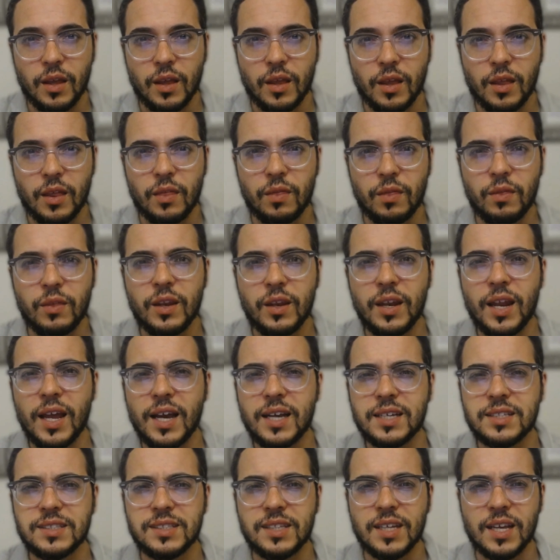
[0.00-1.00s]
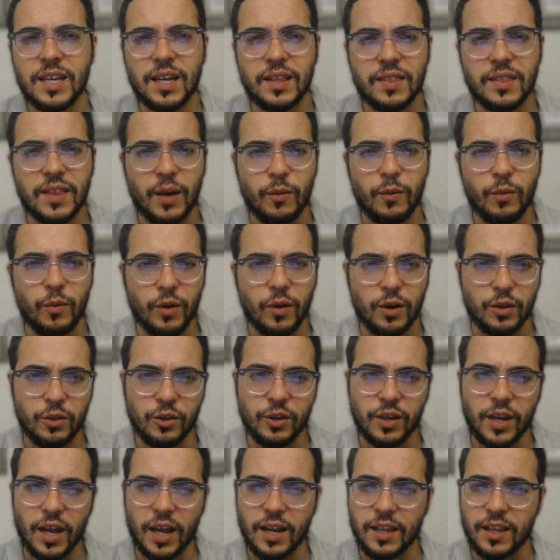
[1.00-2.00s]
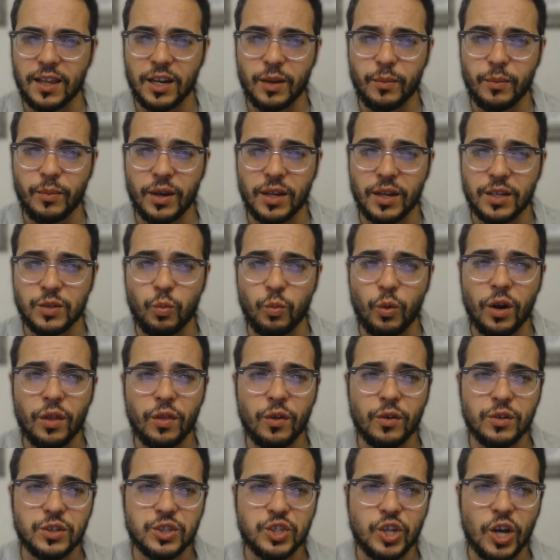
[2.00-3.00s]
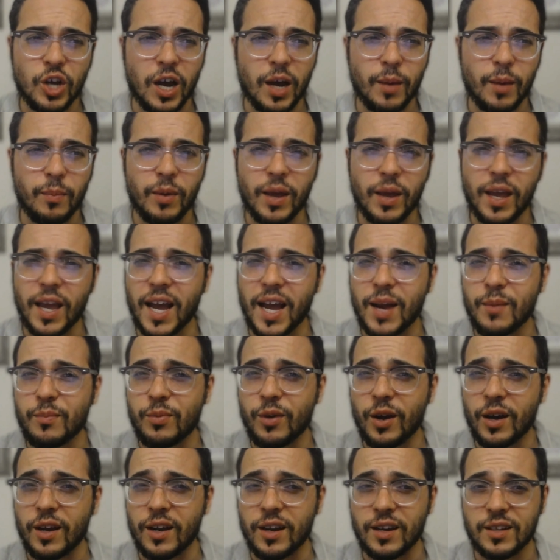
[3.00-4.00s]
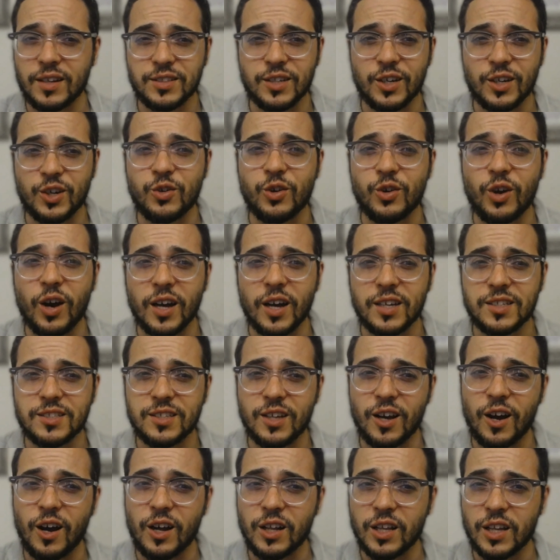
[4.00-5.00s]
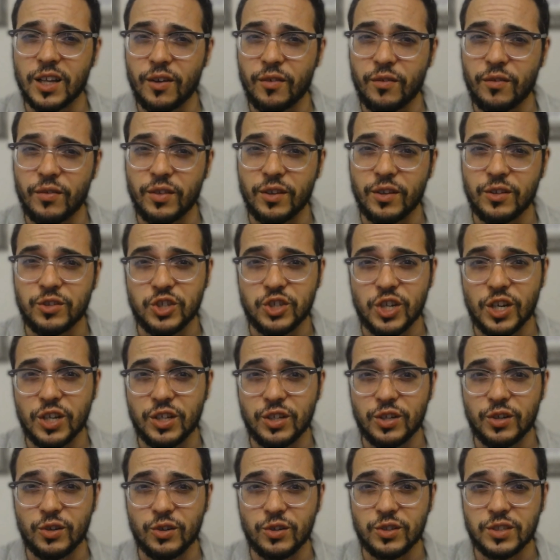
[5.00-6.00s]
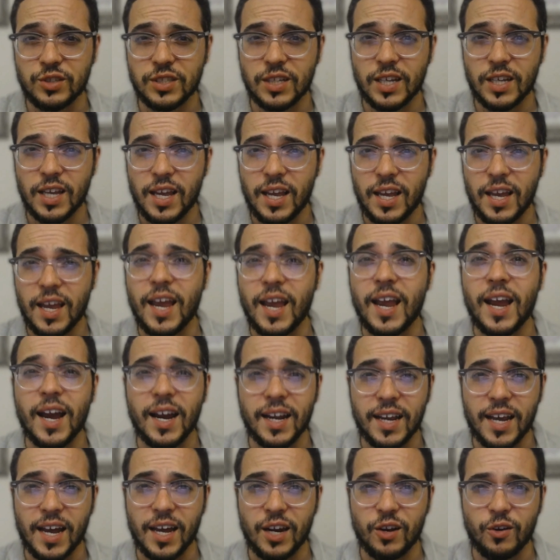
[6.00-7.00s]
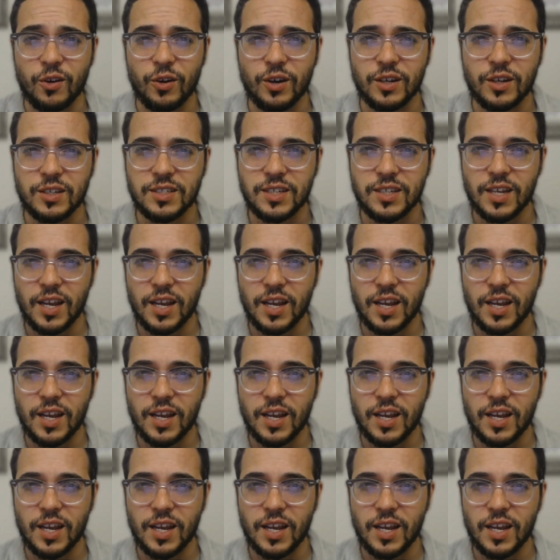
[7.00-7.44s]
The next thing that we want to look at a little bit is what are those top AI products across all of G2's AI categories.